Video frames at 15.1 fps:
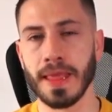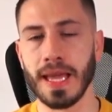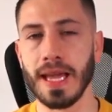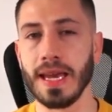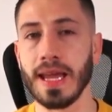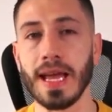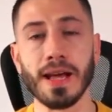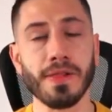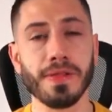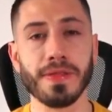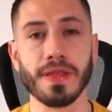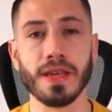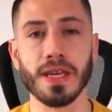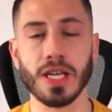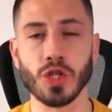And
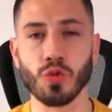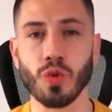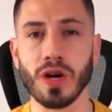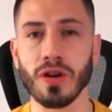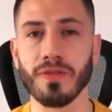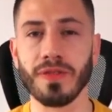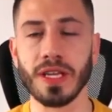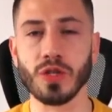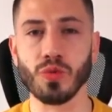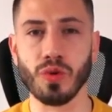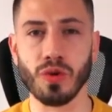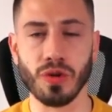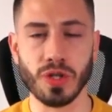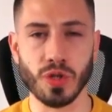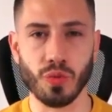healthy is one of these
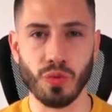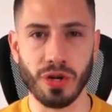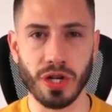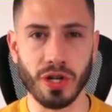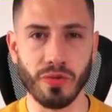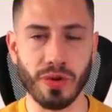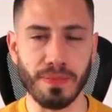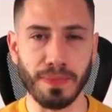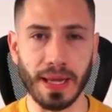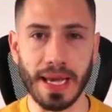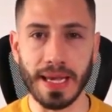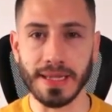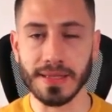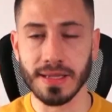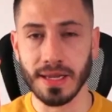words where you
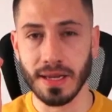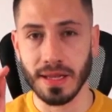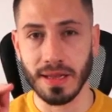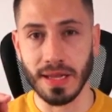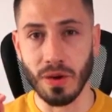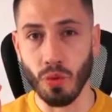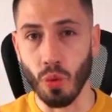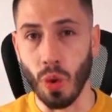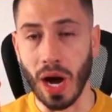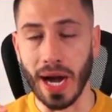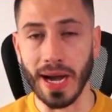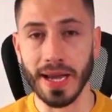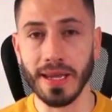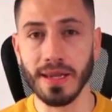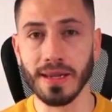replace the
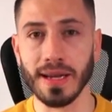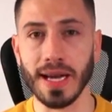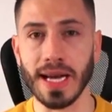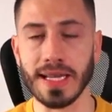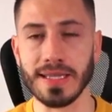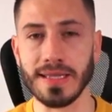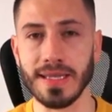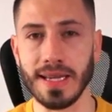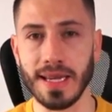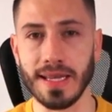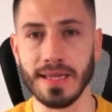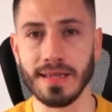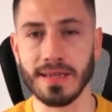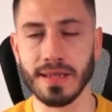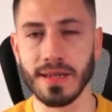Y at the
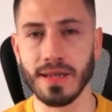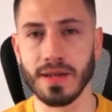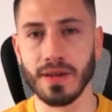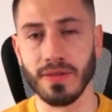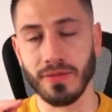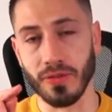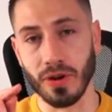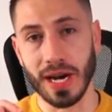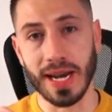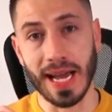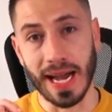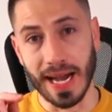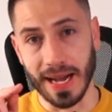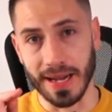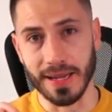end for an
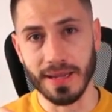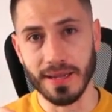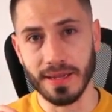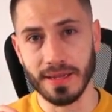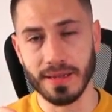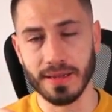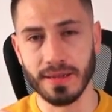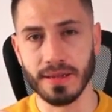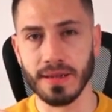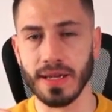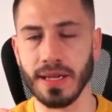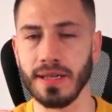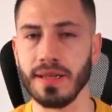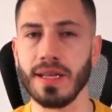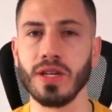I,
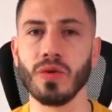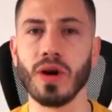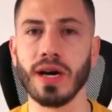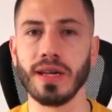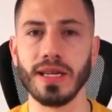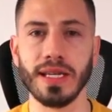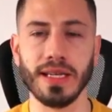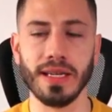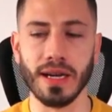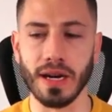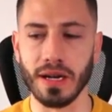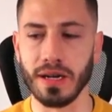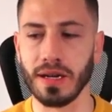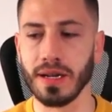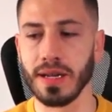and then you add
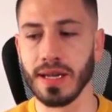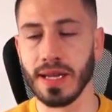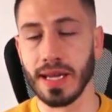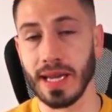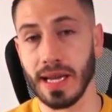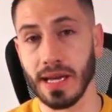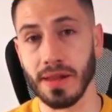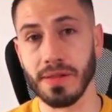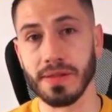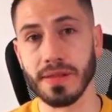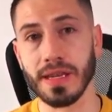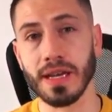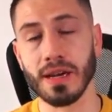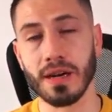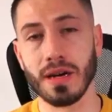ER,
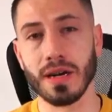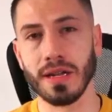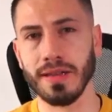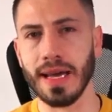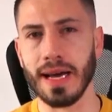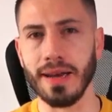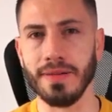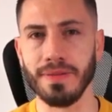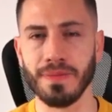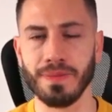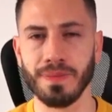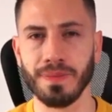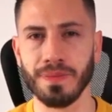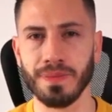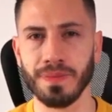healthier than.
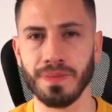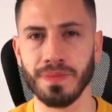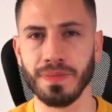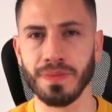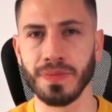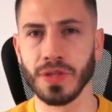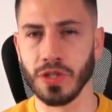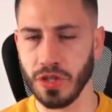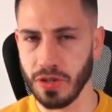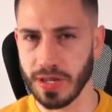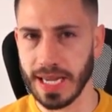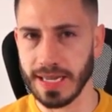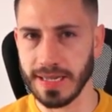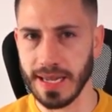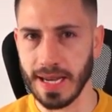Do you
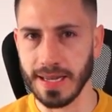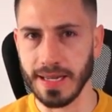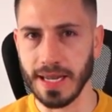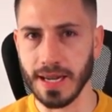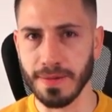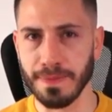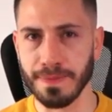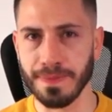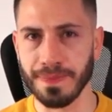get the idea?